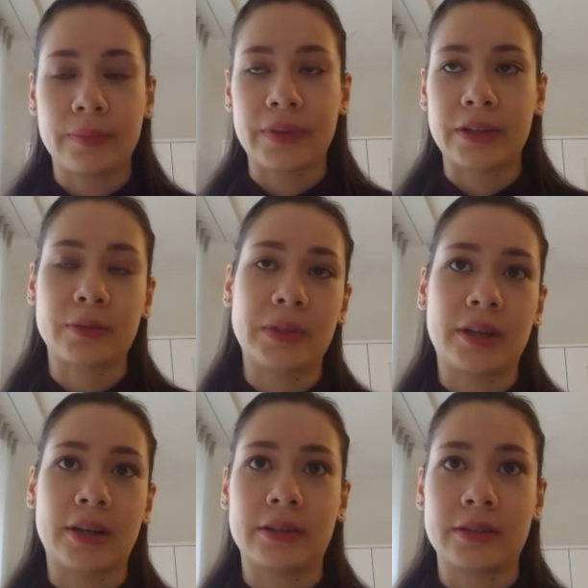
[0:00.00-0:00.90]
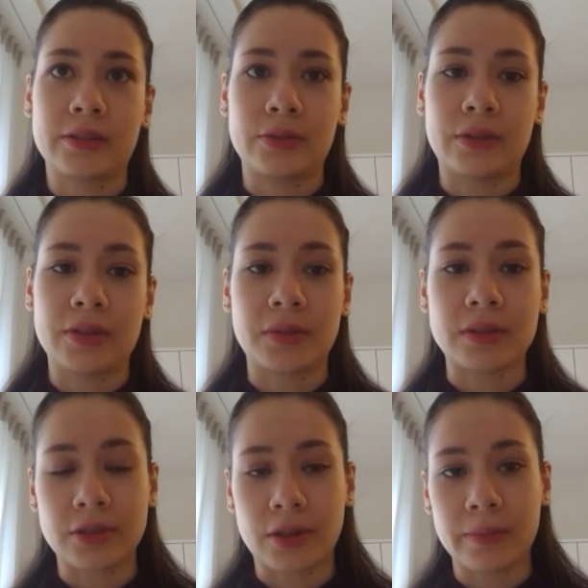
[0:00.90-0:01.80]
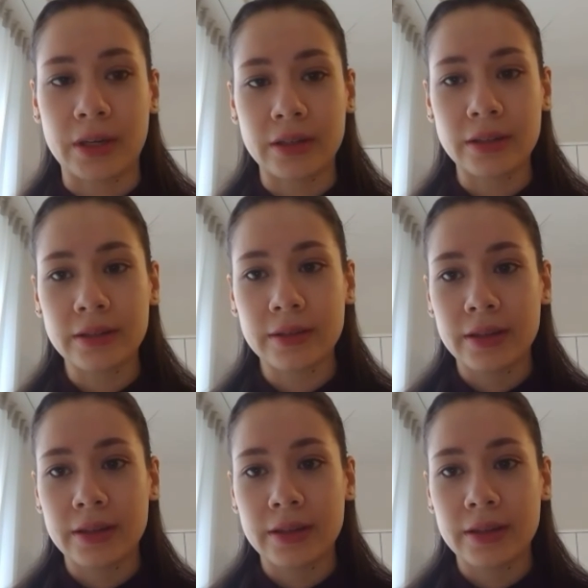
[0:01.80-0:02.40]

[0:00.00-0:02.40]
it could be targeted to the Swiss job market.